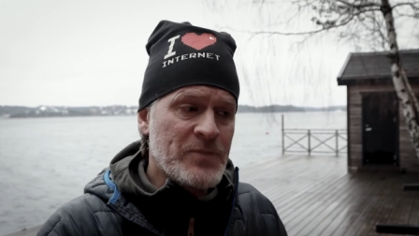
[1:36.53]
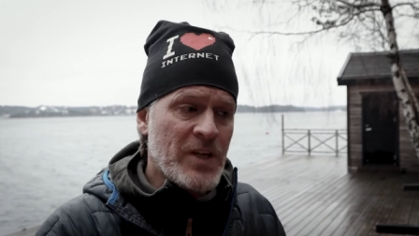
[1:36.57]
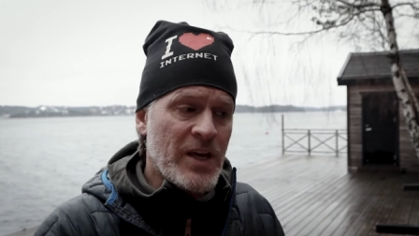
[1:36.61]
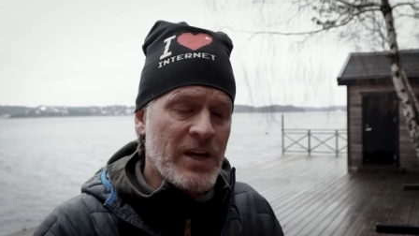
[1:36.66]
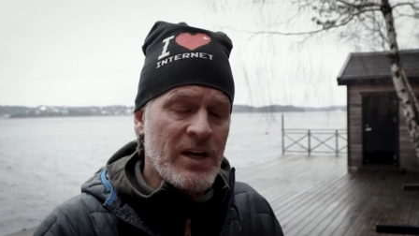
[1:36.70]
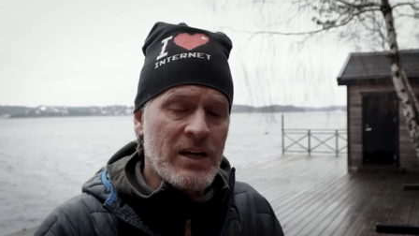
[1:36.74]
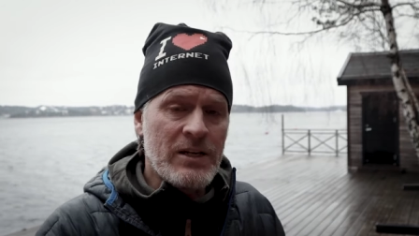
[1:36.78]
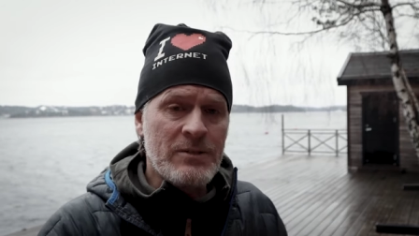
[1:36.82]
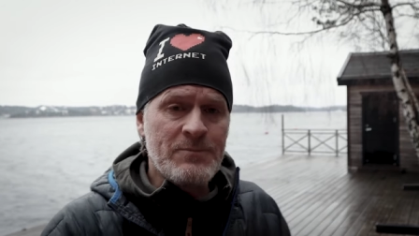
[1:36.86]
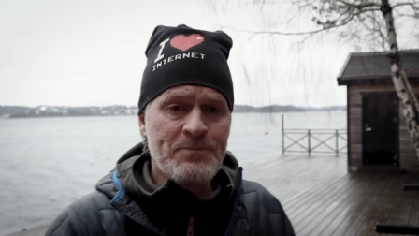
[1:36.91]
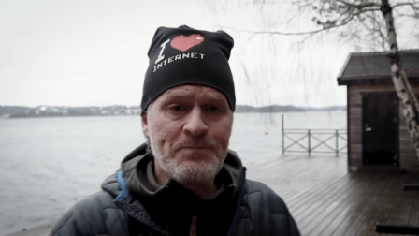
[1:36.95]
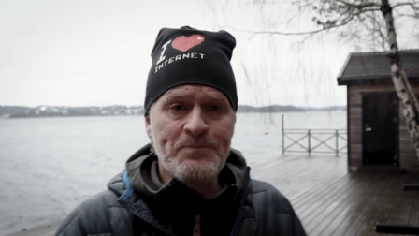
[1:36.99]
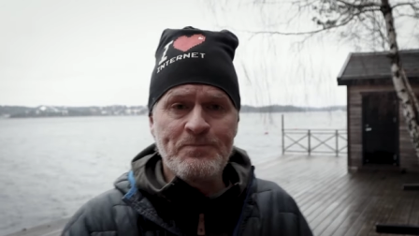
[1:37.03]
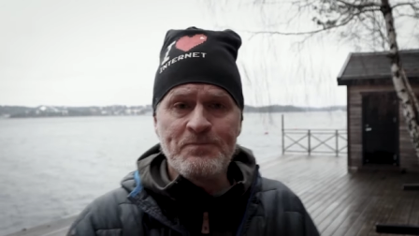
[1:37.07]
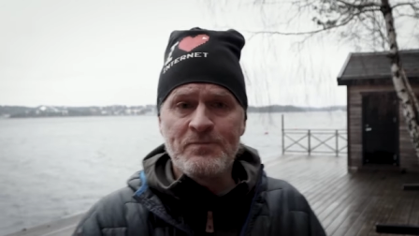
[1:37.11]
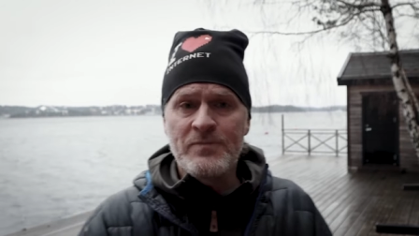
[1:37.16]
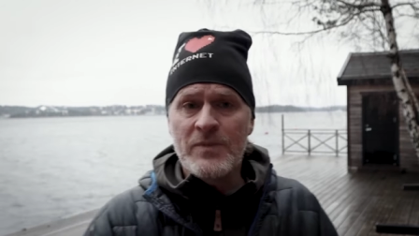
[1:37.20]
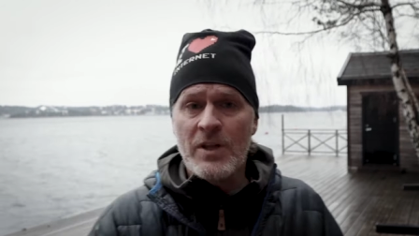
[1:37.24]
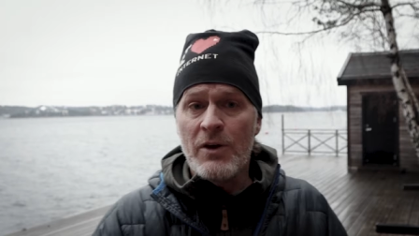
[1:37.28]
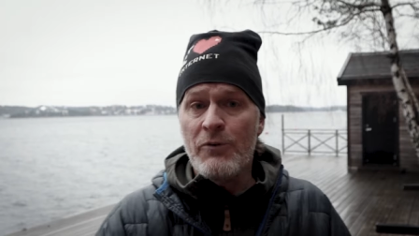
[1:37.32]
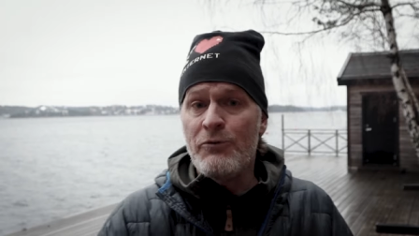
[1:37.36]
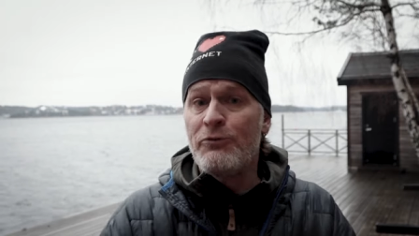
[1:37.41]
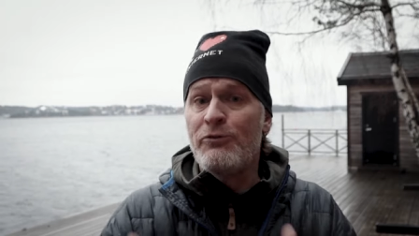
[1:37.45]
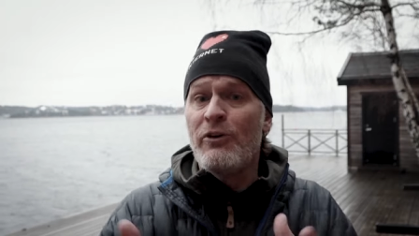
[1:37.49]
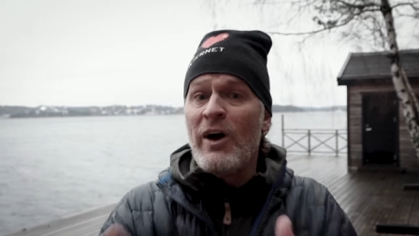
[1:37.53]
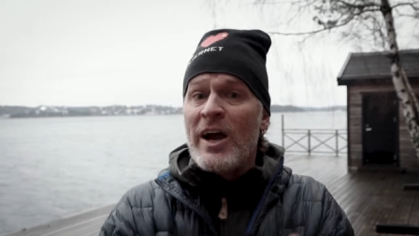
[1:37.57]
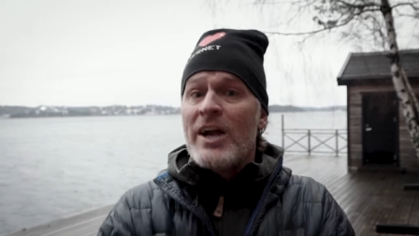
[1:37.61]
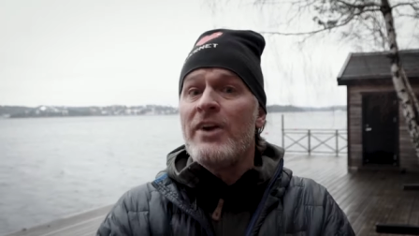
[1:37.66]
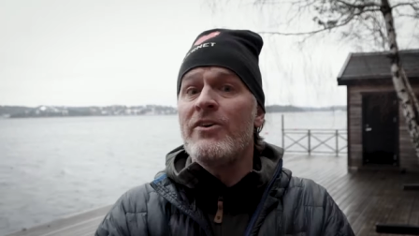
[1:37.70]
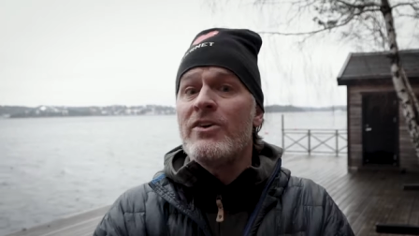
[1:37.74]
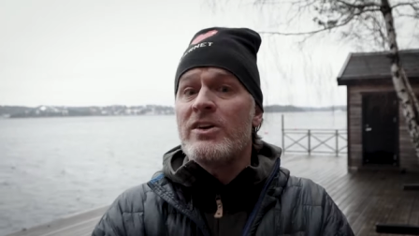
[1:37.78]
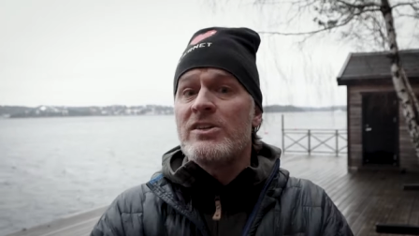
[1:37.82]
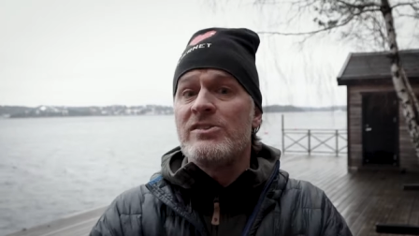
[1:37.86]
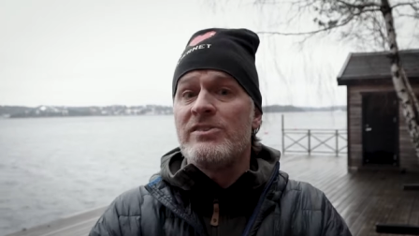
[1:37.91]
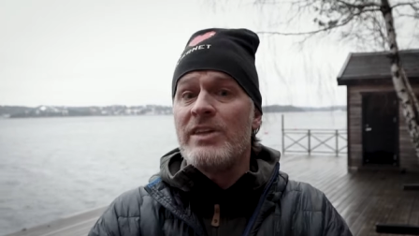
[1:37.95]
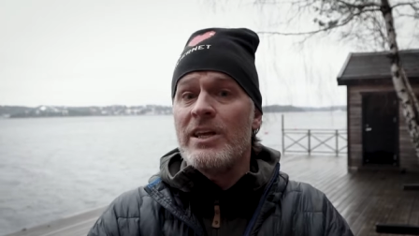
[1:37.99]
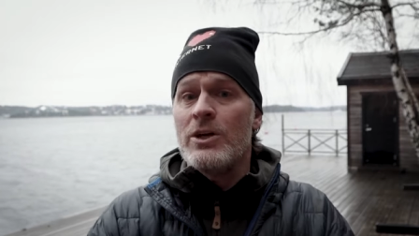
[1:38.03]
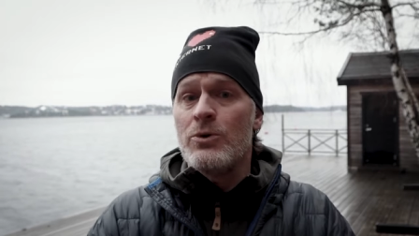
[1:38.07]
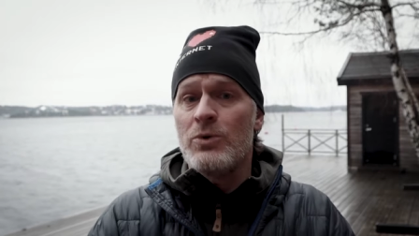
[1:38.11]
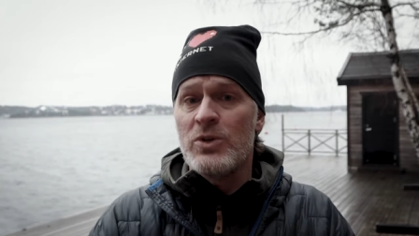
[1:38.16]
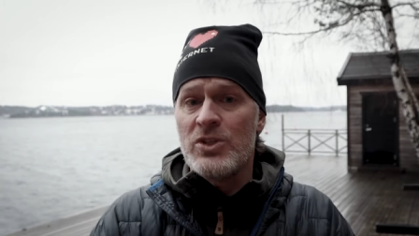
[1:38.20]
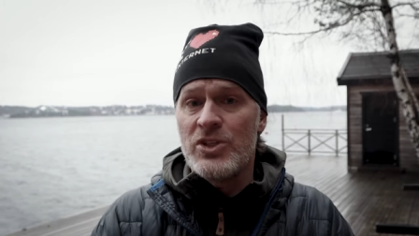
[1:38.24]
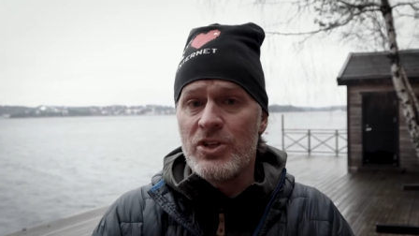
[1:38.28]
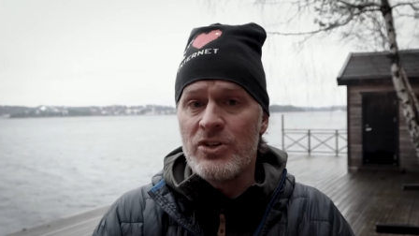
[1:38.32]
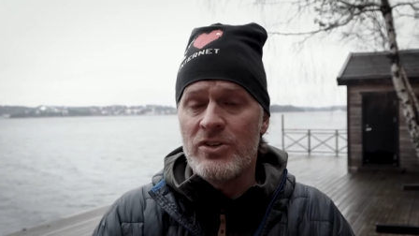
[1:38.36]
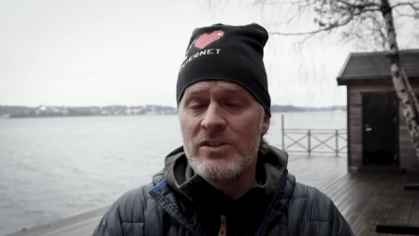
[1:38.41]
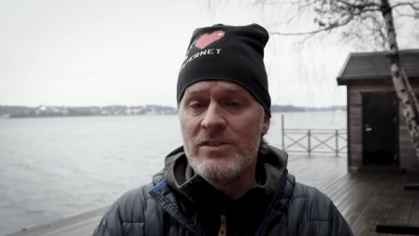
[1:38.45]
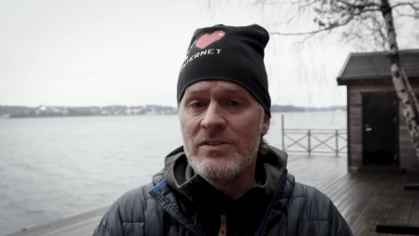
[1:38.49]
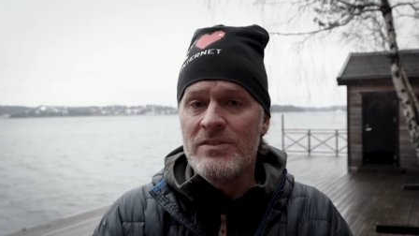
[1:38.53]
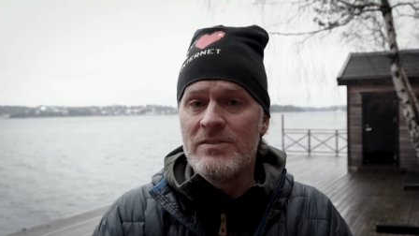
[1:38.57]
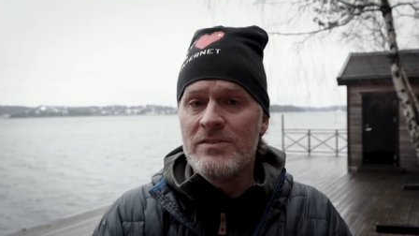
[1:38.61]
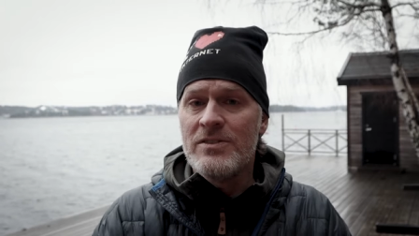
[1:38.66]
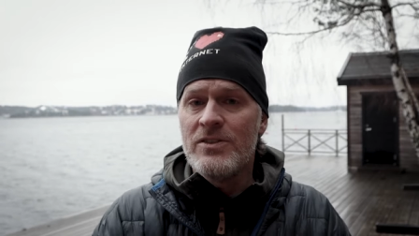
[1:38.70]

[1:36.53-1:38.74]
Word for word: um, a fire extinguisher,